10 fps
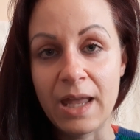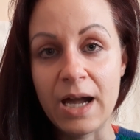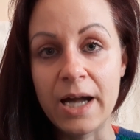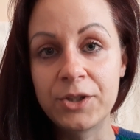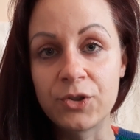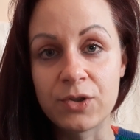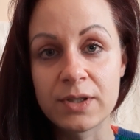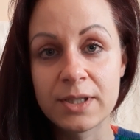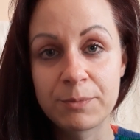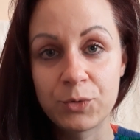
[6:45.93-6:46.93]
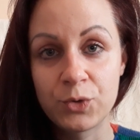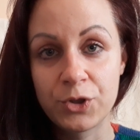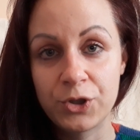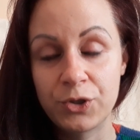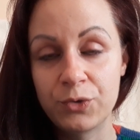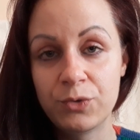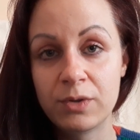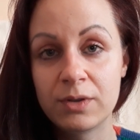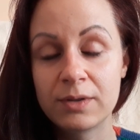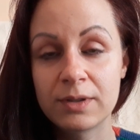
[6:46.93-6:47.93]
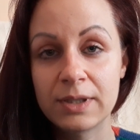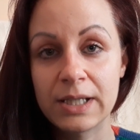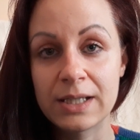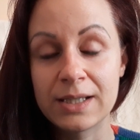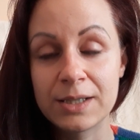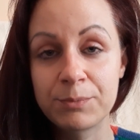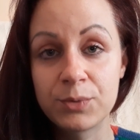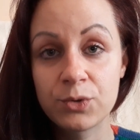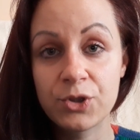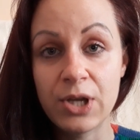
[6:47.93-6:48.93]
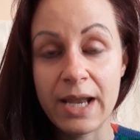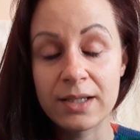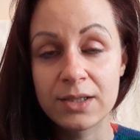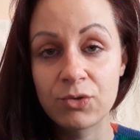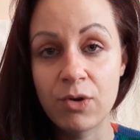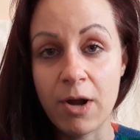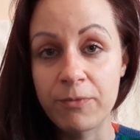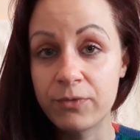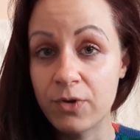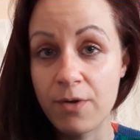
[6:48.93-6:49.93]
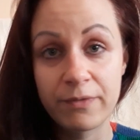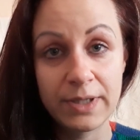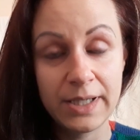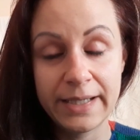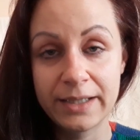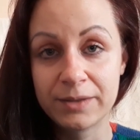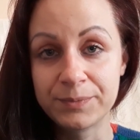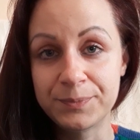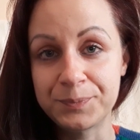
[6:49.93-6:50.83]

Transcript: others push you. This push has to come from within.